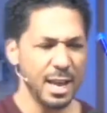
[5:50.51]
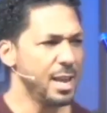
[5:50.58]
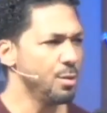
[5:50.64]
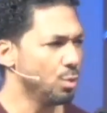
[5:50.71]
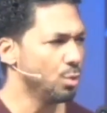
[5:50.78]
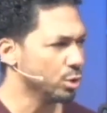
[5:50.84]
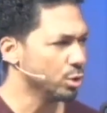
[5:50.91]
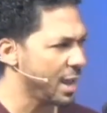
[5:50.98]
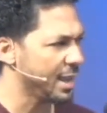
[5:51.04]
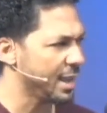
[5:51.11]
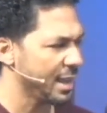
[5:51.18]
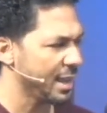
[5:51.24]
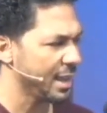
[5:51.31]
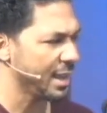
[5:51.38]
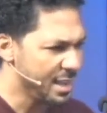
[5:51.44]
He will
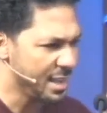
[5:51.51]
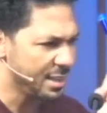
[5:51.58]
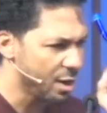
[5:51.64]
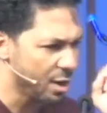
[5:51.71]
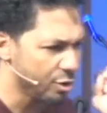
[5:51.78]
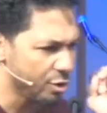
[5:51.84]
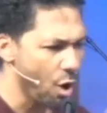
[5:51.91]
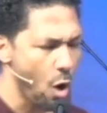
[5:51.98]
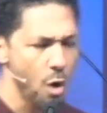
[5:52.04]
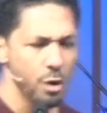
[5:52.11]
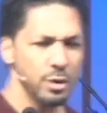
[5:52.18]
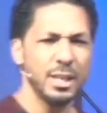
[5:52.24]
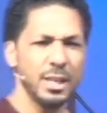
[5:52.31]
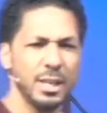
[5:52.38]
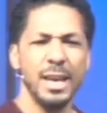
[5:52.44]
take their
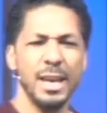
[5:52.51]
daughters.